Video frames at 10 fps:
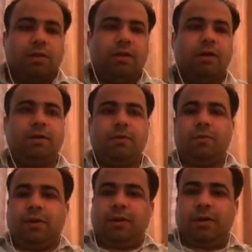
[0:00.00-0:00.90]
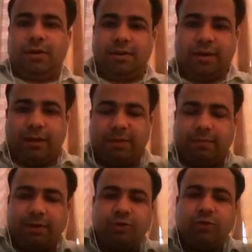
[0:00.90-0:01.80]
Hello everyone, I'm
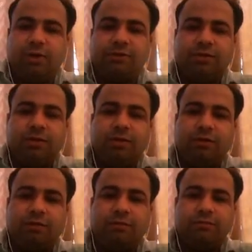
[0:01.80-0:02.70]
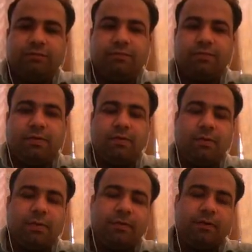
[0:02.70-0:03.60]
Himanshu Vasnani from
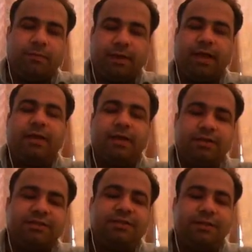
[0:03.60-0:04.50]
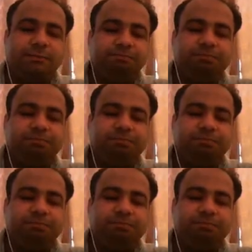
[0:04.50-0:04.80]
Department of Mechanical Engineering.